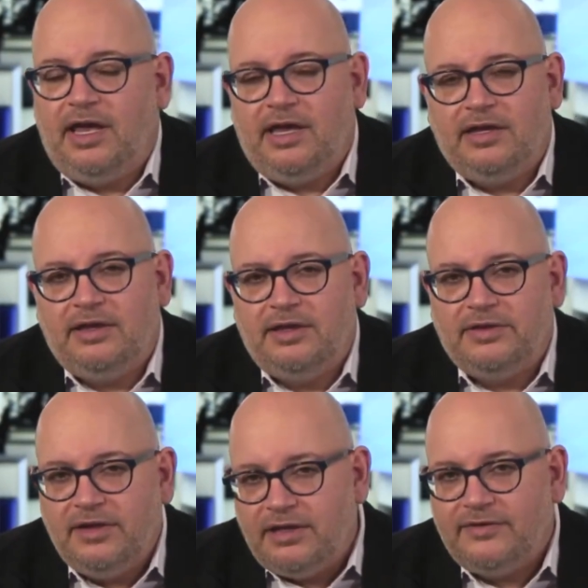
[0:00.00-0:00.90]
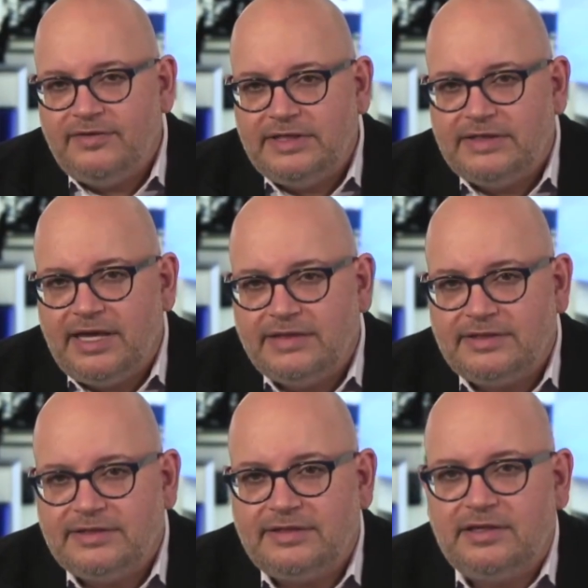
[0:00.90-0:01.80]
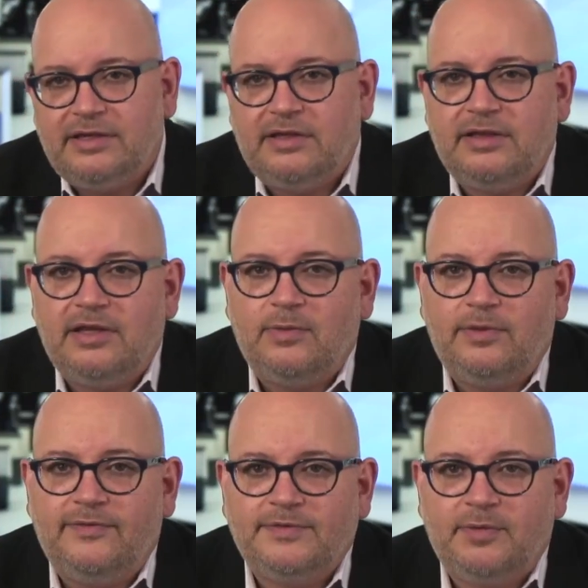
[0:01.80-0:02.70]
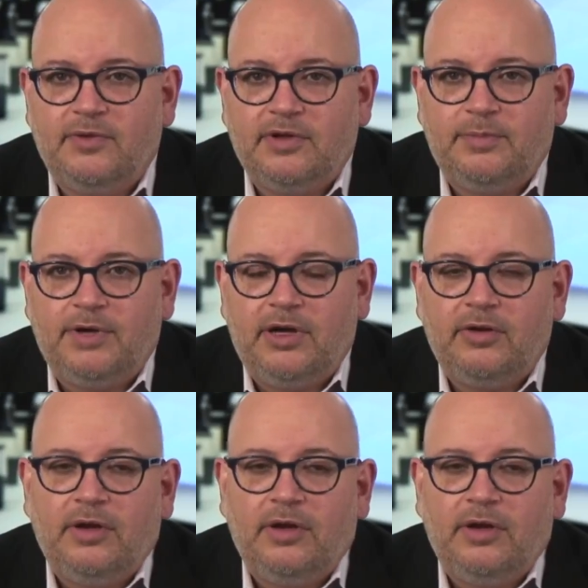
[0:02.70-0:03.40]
In none of these cases that we've spoken about